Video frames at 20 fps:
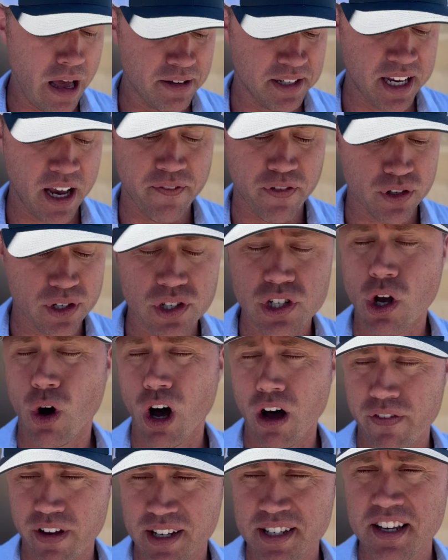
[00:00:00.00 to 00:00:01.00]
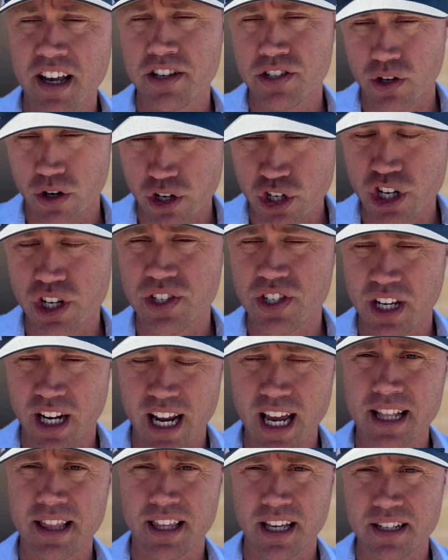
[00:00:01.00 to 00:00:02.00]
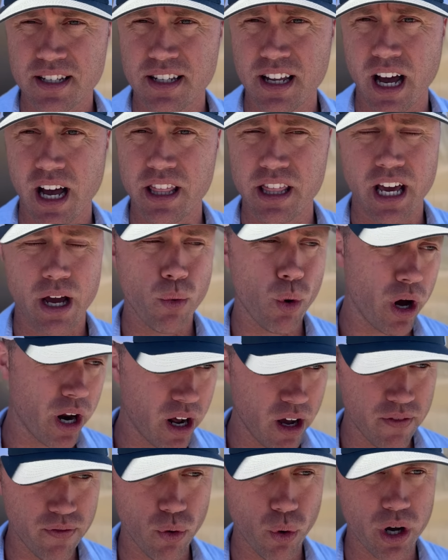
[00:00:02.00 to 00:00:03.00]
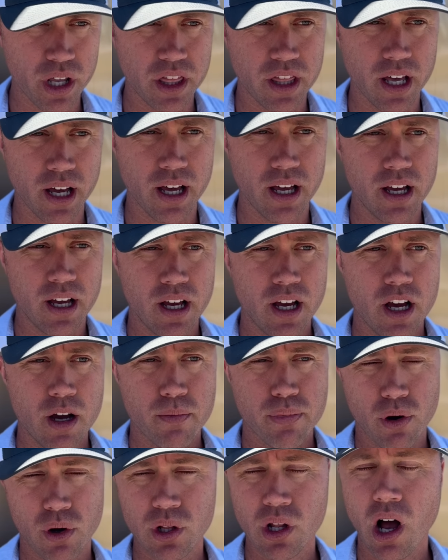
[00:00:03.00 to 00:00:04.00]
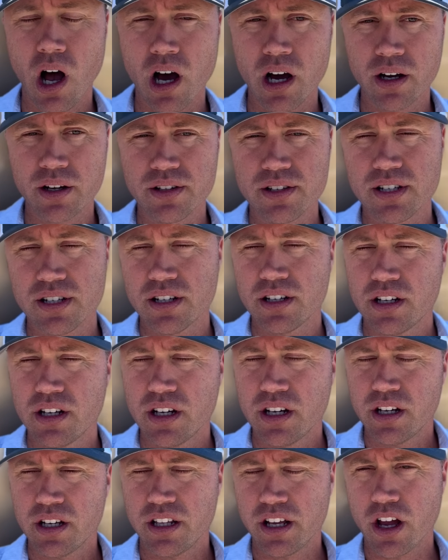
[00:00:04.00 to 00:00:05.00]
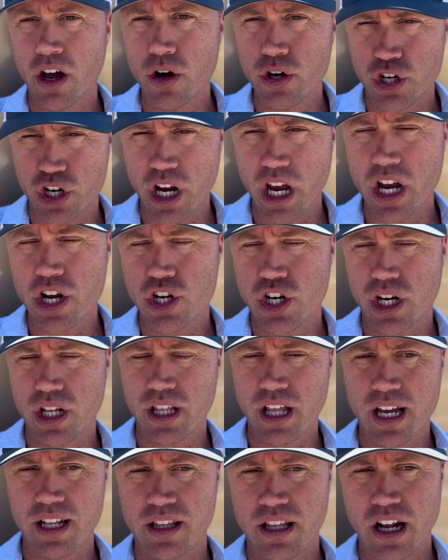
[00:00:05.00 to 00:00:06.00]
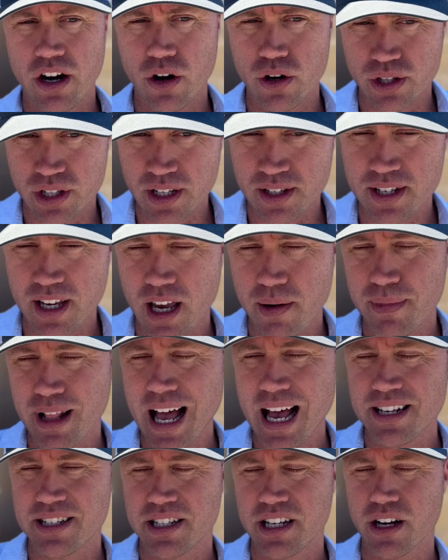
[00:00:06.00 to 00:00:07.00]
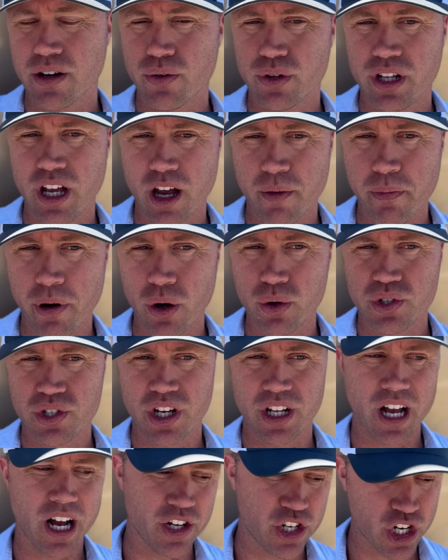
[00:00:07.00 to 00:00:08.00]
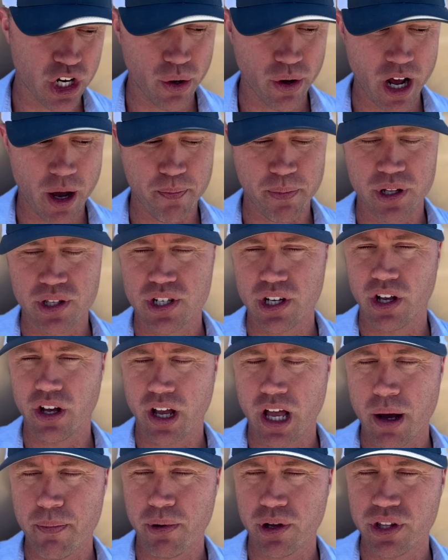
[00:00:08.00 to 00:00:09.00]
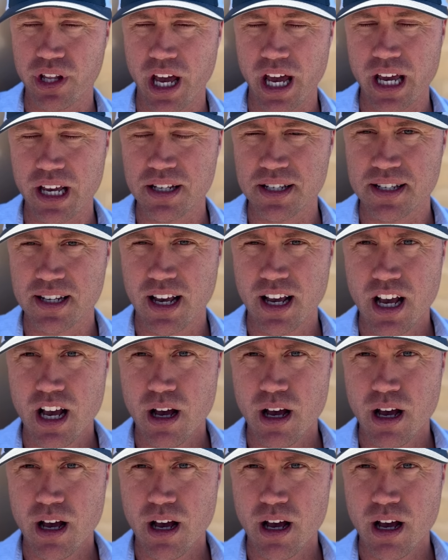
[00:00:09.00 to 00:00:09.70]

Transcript: San Francisco obviously has urgency to get this done. They want to avoid the prolonged negotiation that, that hurt the team last year with Nick Bosa not showing up until a couple days